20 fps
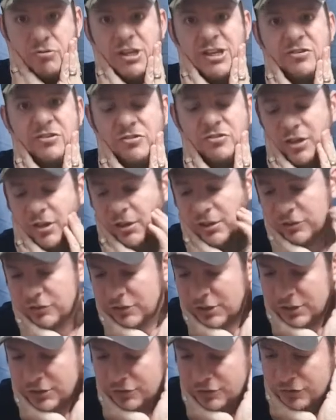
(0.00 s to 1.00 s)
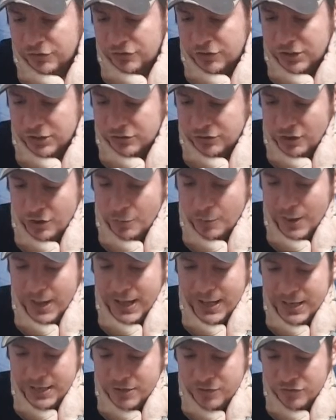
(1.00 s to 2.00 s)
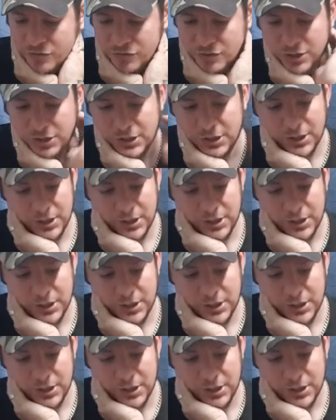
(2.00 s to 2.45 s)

the I'll say it's the 608.